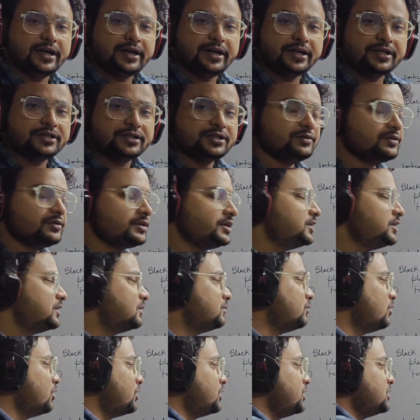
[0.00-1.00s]
direction.
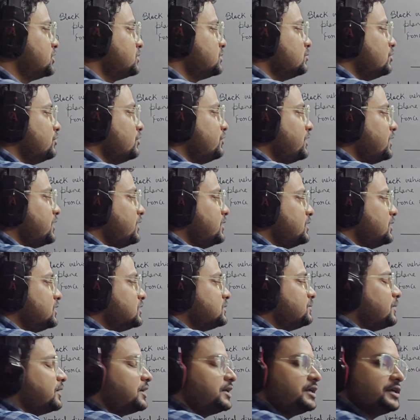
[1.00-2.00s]
The body is moving in
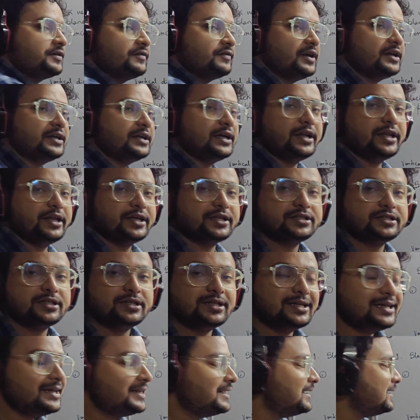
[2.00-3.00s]
this particular
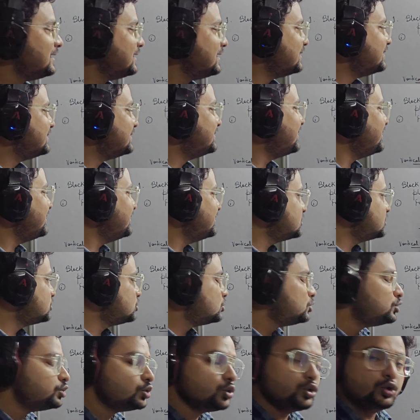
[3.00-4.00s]
direction. There is
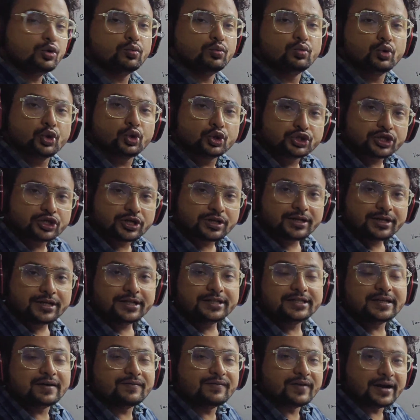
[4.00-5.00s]
no motion
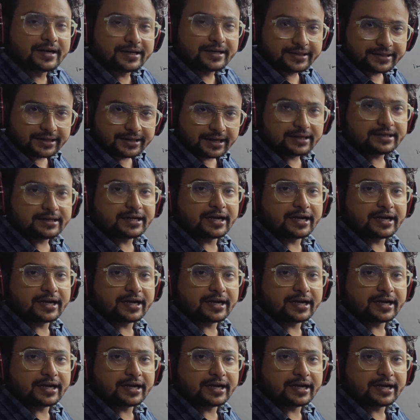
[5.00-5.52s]
in the vertical